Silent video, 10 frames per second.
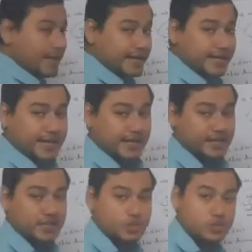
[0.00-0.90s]

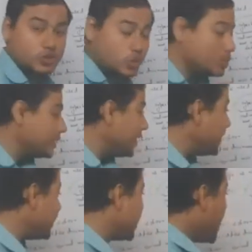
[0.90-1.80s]
editor, you
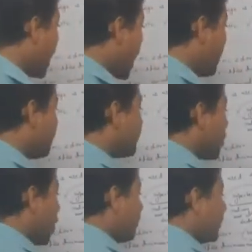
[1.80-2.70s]
need a
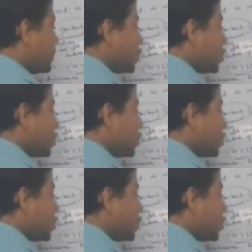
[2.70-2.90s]
proper